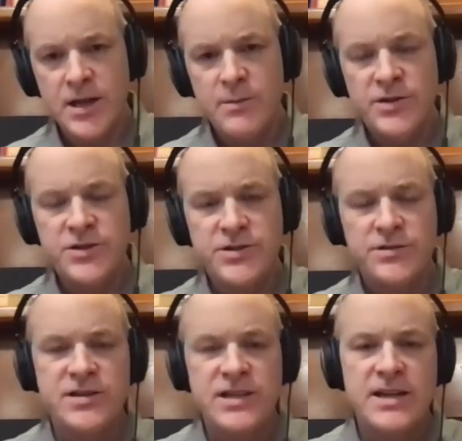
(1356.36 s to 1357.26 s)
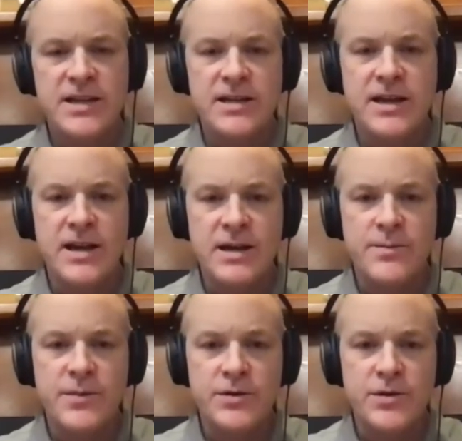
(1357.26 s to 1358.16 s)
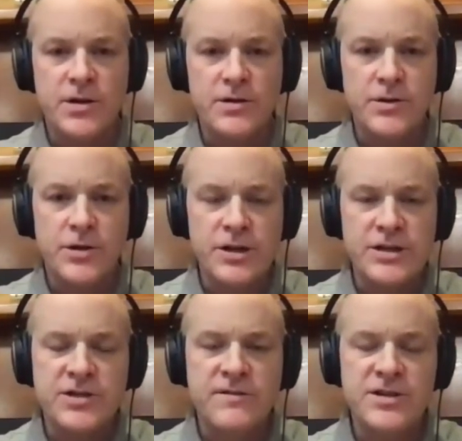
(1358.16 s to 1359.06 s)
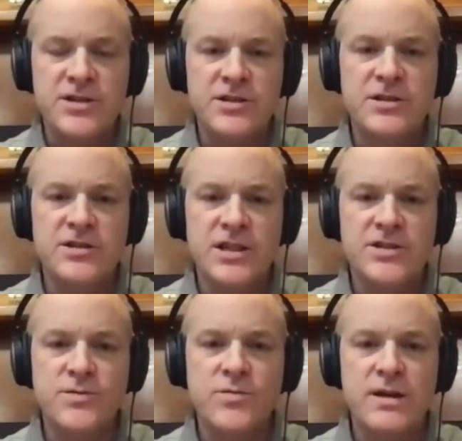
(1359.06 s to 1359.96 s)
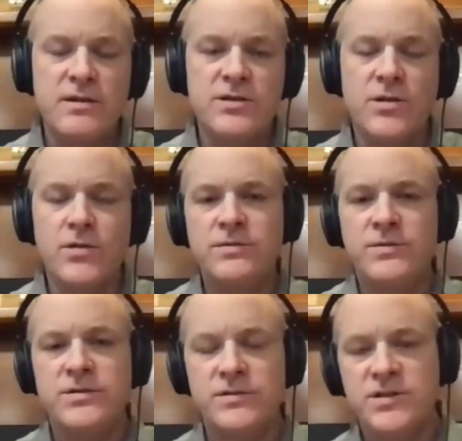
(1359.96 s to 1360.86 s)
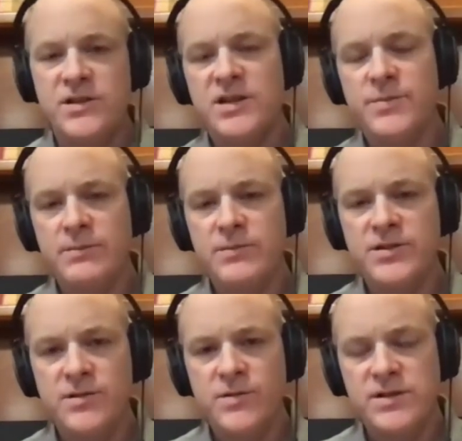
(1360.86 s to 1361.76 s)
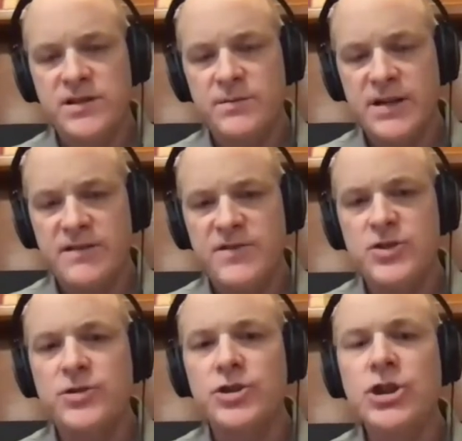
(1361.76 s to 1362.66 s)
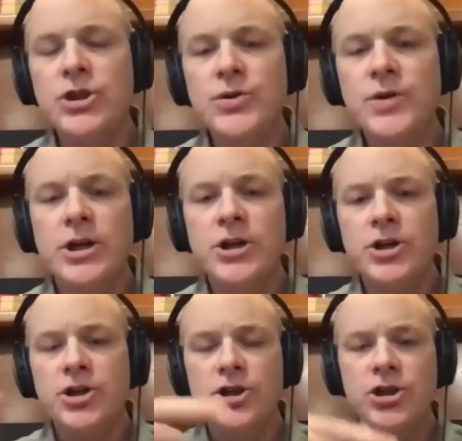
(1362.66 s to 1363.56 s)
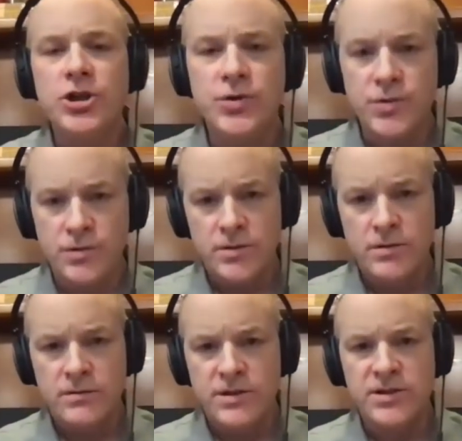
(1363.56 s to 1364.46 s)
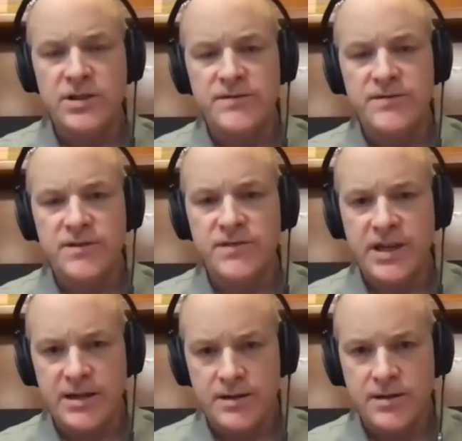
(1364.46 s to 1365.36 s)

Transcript: but you're setting up your intervention in such a way that the only results you're going to publish are ones that are beneficial to you, the deliverer of care.